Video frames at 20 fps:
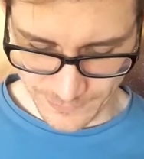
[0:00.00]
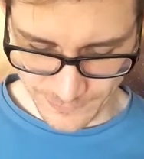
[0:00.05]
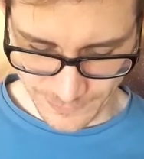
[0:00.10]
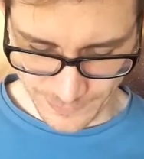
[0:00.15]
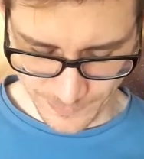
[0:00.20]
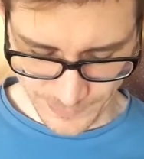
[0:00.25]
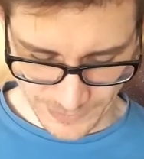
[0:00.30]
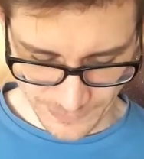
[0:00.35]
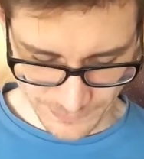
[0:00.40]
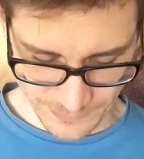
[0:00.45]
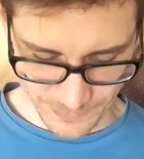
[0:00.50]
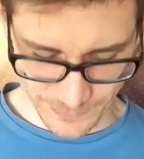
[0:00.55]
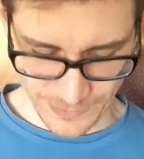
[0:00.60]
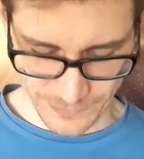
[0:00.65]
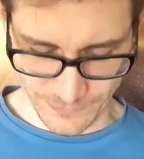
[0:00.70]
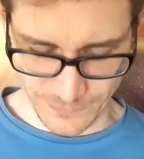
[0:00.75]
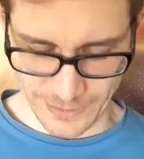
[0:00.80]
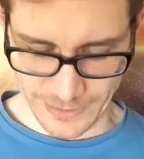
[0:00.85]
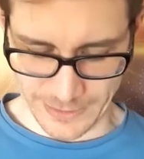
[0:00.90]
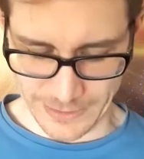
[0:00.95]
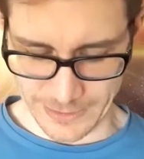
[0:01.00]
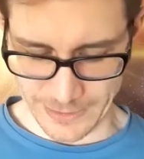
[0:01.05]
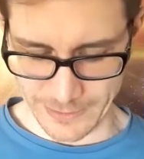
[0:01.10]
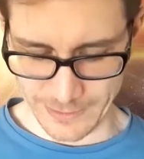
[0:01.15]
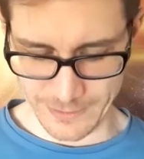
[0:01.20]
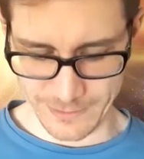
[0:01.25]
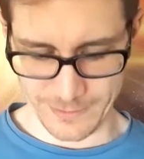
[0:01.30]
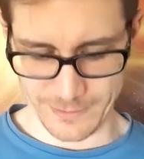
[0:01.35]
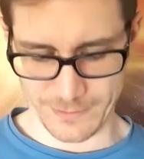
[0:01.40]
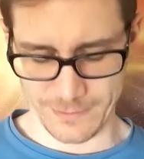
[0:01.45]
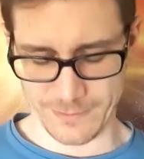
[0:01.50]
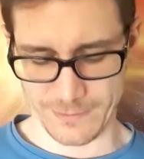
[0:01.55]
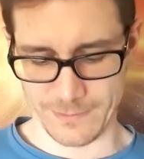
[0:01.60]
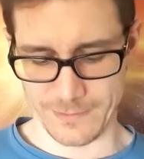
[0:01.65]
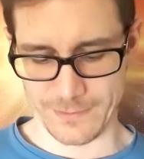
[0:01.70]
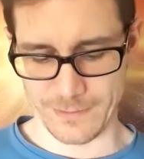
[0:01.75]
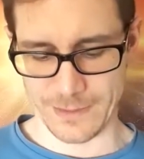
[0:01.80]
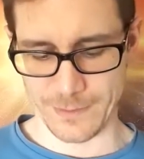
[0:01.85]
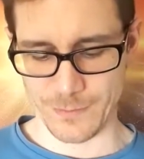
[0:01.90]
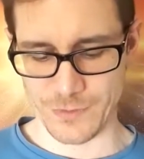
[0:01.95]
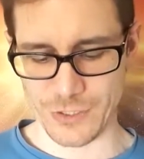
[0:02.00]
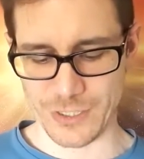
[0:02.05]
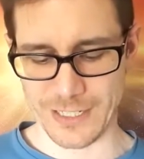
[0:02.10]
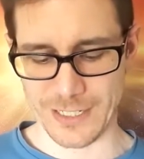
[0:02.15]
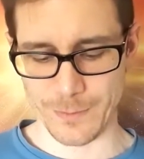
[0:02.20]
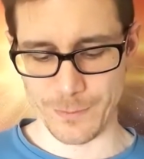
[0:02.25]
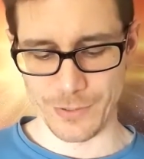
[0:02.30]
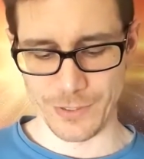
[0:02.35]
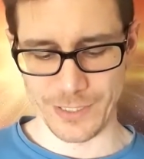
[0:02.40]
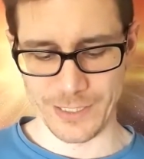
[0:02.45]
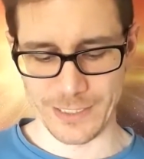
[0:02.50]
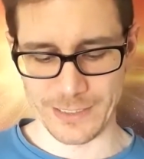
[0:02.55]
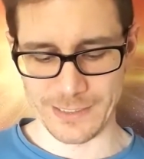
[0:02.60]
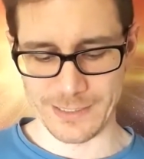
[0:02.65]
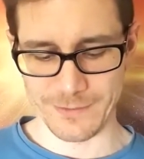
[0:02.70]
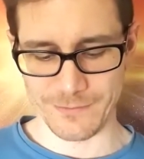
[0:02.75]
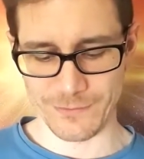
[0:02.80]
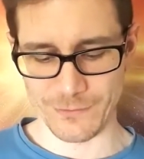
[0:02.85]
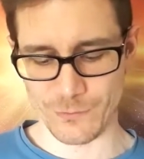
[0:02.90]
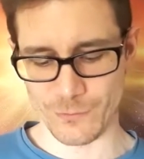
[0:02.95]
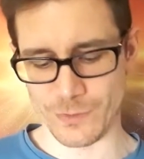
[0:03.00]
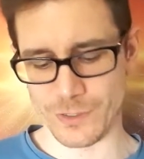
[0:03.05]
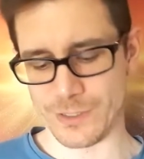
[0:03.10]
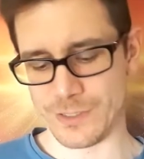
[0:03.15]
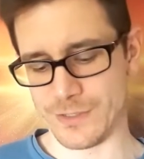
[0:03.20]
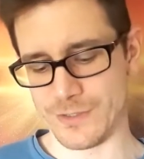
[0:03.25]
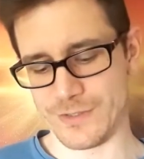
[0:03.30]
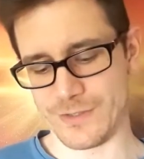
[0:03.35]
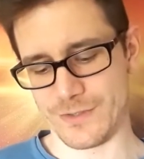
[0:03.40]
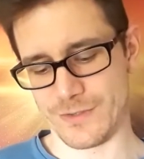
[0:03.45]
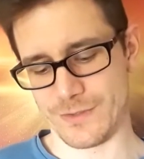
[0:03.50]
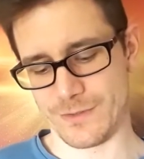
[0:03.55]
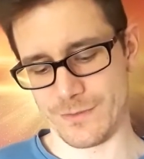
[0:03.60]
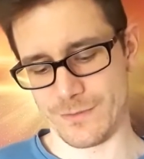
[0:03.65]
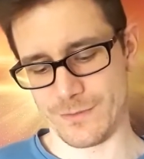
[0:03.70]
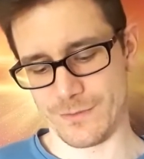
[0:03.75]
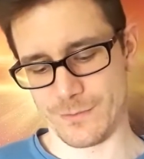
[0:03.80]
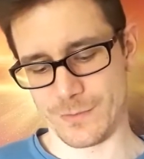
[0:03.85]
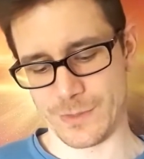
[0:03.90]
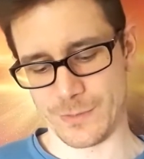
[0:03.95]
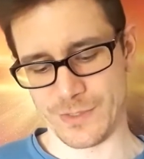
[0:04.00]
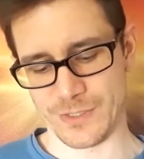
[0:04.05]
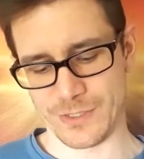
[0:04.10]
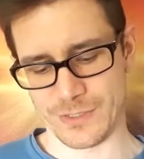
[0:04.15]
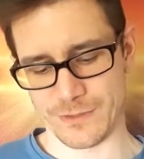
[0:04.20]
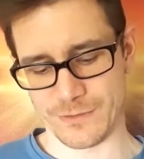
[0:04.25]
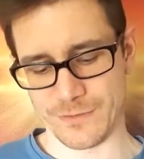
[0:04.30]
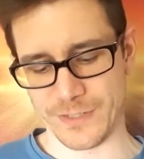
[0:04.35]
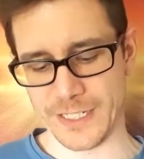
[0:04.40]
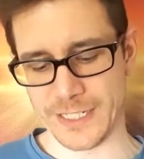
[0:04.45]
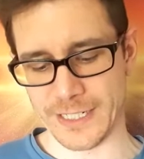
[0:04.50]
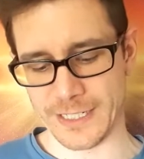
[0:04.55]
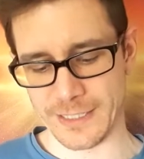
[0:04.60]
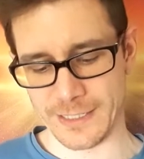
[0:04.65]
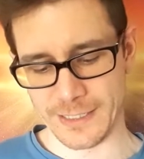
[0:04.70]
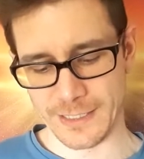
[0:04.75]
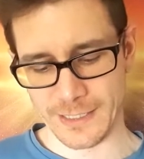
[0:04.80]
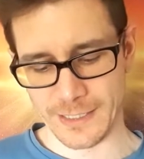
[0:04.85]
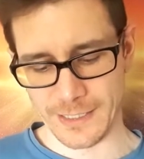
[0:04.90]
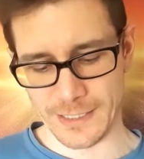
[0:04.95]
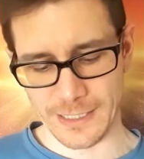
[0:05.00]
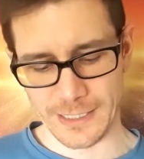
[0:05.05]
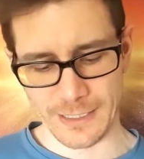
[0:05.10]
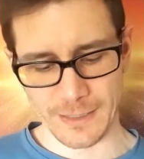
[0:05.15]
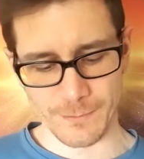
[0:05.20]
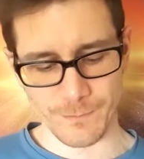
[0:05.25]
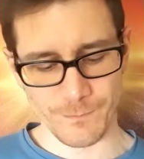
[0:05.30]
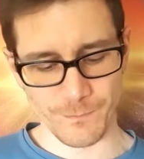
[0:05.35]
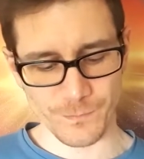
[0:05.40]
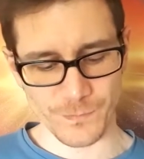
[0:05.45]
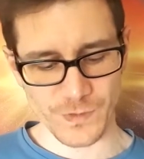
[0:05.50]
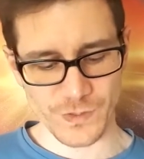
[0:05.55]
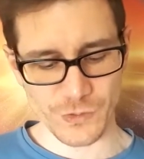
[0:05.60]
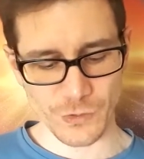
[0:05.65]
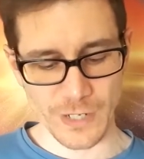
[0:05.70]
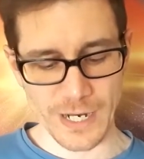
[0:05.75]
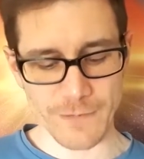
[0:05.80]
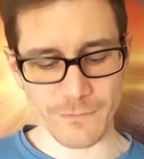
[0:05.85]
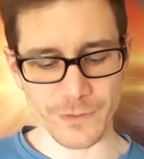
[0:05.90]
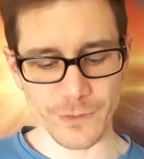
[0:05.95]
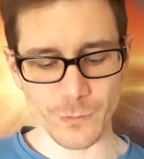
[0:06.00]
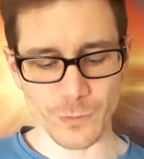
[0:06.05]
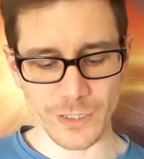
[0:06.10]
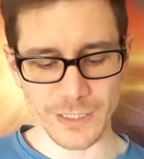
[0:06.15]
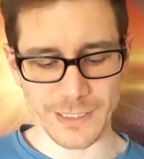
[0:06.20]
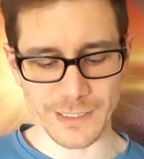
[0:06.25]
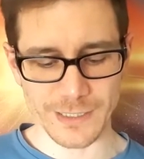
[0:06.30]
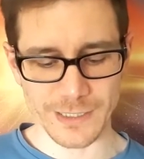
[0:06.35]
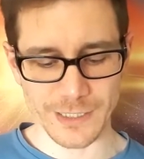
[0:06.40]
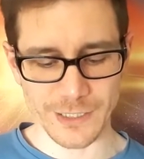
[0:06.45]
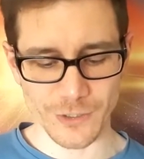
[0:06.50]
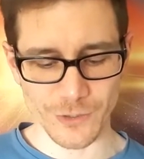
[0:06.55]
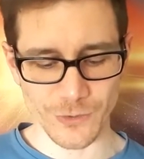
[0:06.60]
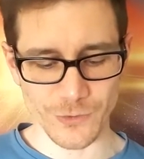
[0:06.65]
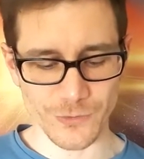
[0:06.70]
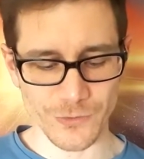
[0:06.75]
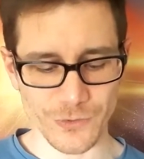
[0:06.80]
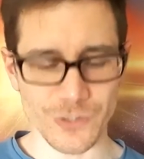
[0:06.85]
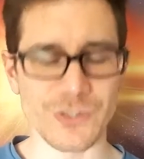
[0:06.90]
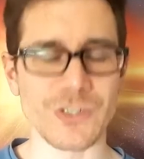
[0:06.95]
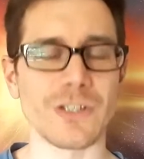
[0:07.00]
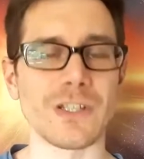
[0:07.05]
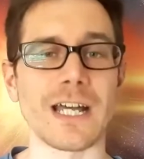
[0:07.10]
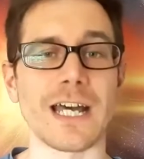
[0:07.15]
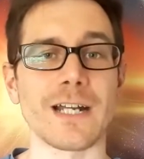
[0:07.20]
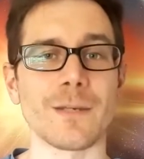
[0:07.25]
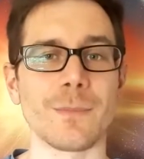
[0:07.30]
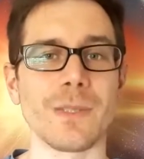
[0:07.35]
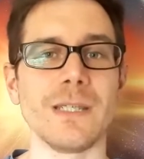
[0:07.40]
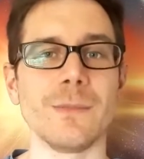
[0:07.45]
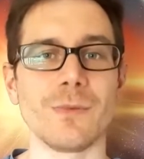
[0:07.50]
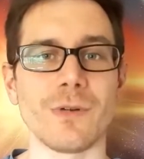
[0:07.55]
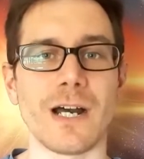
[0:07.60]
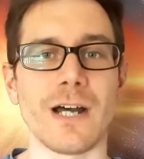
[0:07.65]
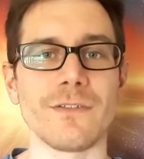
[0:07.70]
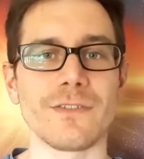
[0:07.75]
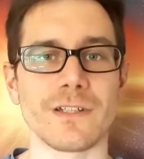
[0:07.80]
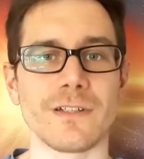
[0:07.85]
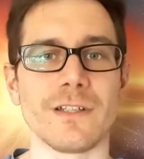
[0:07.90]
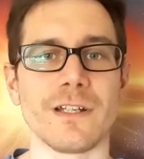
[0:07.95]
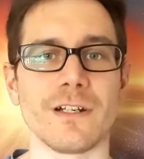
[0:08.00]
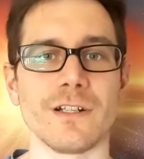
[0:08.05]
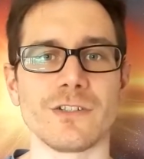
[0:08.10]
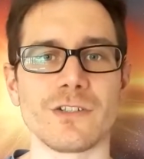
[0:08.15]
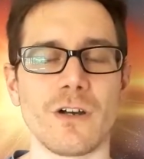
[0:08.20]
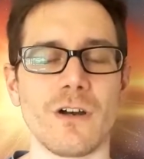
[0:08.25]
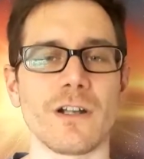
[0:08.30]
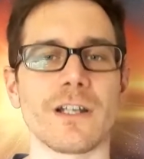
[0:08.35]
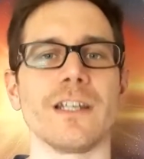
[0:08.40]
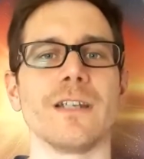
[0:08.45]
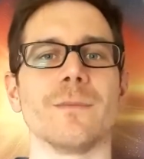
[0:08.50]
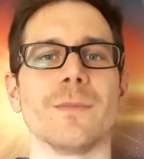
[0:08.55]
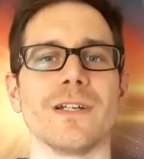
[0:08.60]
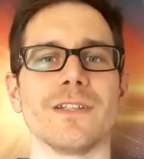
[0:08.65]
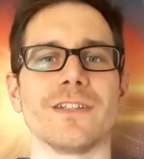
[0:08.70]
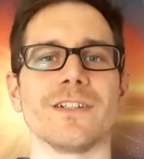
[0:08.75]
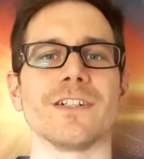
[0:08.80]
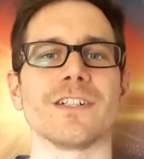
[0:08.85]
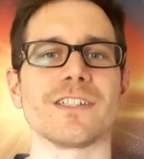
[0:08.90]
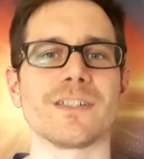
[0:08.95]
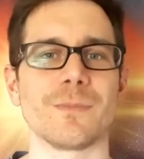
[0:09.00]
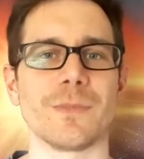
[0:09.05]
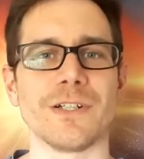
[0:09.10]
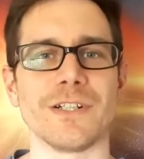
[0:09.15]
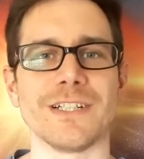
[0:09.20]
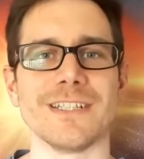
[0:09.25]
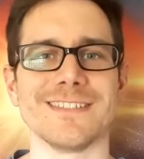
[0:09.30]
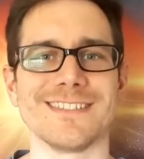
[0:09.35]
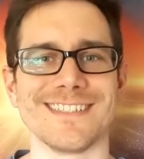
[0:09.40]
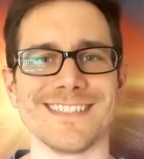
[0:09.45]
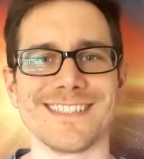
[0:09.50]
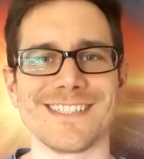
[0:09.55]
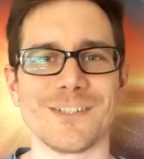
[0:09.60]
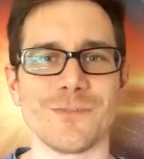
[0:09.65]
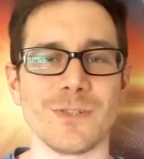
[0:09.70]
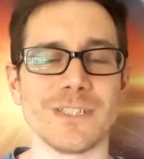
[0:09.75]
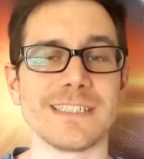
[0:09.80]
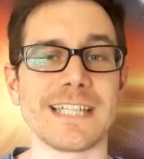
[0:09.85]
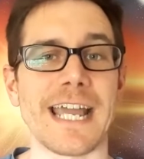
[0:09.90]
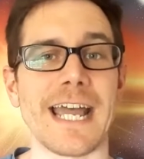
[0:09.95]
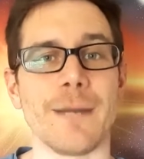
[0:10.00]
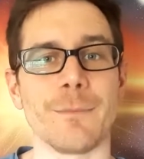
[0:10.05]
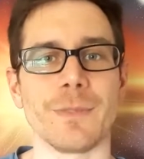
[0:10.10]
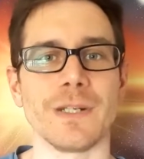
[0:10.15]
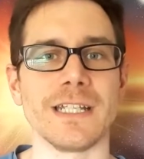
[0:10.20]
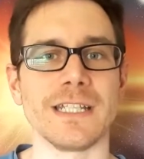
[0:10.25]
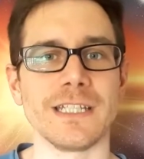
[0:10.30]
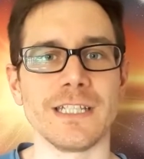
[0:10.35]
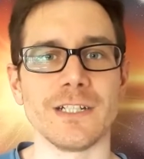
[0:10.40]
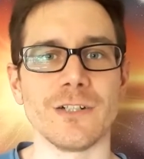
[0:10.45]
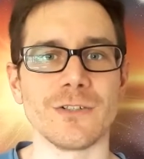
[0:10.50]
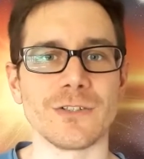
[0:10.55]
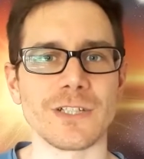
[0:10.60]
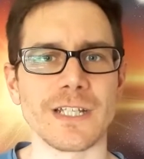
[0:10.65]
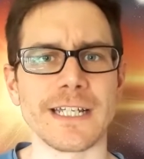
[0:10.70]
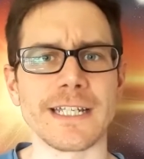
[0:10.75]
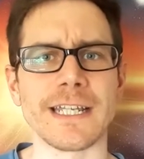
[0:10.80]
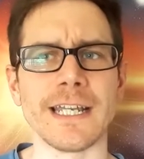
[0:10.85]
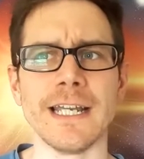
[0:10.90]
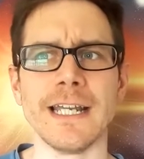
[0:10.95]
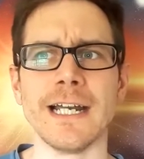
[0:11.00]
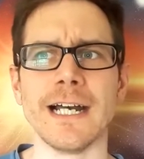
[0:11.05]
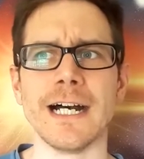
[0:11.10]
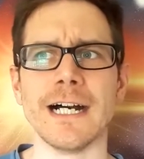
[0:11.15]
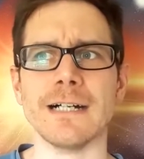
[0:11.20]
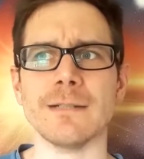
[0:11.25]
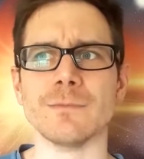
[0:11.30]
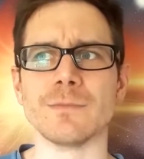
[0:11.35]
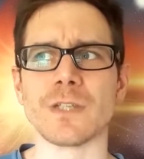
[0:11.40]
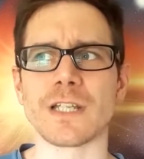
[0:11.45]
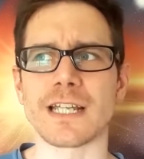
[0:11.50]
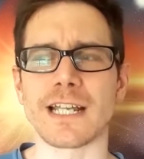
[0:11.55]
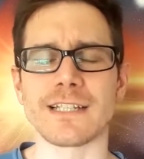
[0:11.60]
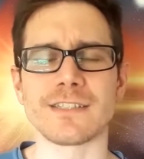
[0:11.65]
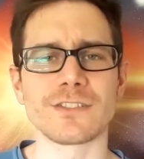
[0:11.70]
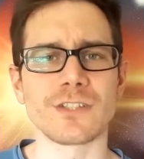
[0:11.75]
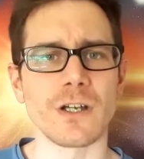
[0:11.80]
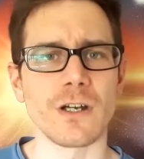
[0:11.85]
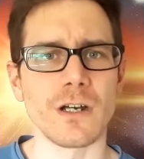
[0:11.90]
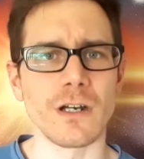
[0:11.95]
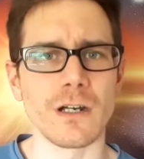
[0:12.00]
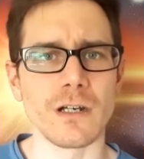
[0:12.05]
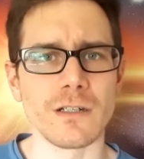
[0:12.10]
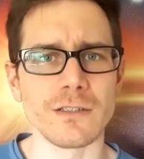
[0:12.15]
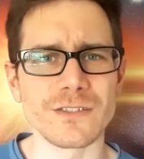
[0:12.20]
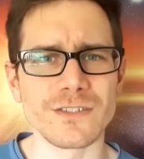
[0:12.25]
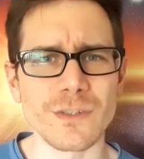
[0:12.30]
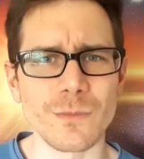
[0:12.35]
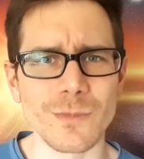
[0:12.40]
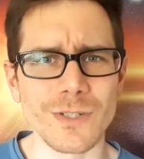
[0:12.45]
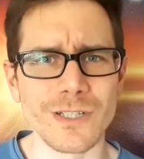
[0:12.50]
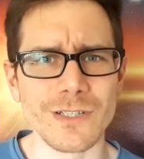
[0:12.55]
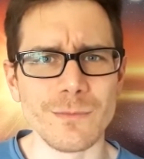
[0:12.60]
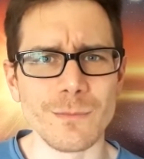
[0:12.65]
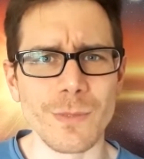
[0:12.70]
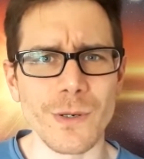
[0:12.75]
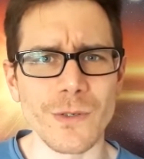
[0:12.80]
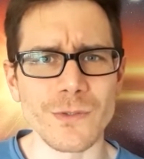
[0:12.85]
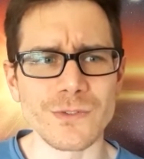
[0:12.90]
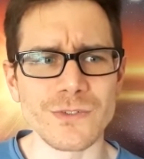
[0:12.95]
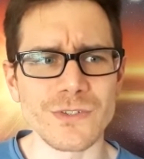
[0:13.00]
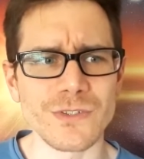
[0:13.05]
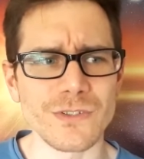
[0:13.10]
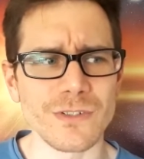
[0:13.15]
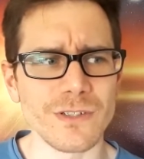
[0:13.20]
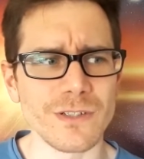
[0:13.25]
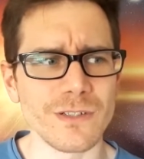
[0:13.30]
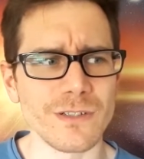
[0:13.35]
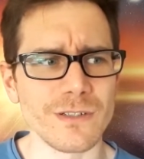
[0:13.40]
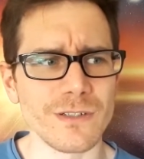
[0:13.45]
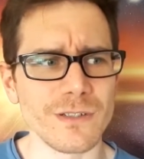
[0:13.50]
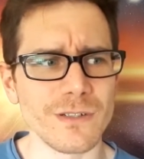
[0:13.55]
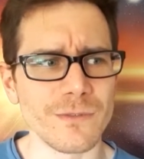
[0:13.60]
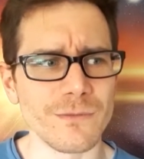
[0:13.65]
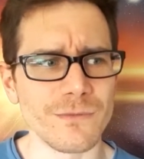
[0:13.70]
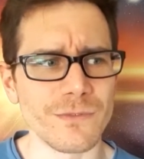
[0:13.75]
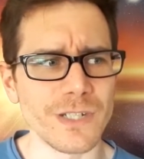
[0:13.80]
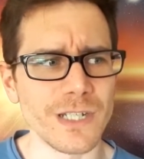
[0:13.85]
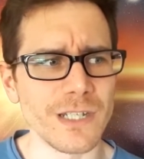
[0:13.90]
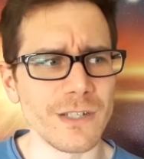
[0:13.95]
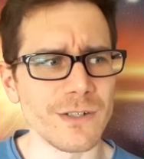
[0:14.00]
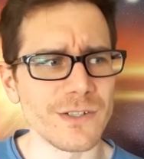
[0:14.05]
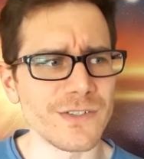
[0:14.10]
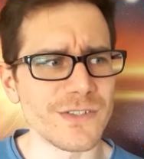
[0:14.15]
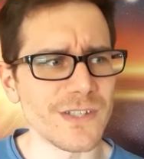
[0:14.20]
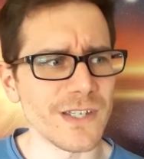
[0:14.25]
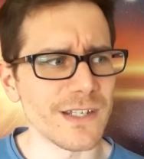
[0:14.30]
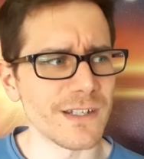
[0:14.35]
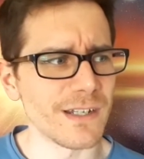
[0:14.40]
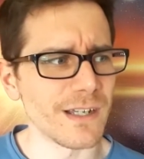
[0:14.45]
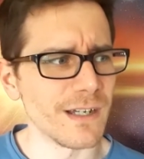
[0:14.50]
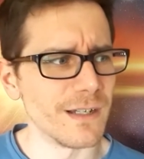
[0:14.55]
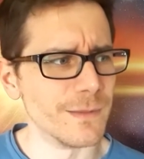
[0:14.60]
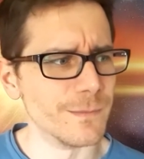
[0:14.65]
let me read it. I'm trying to put it in different words, but I'm just going to read it. So everyone, there's a lot of people out there that are talking about their experiences and what's happening, and like I saw someone post a video. It said,